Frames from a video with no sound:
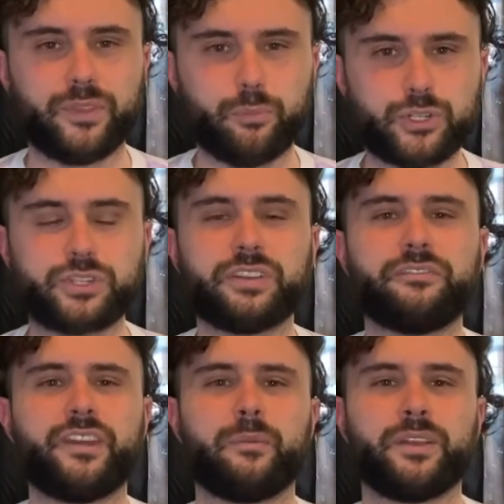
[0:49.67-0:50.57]
the Bridgerton
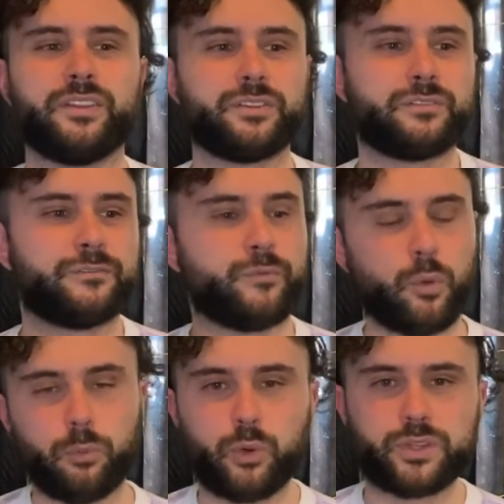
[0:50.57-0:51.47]
family. There's 4
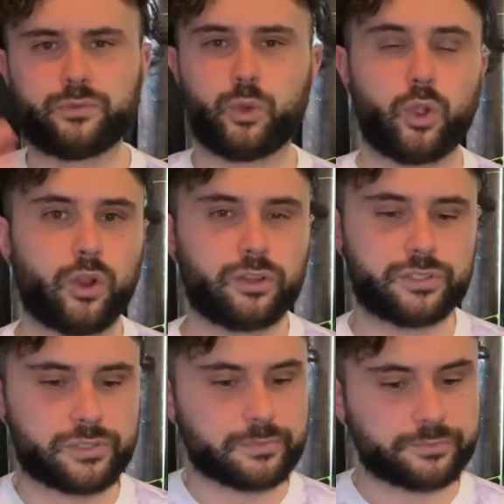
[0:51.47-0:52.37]
boys, 4 girls.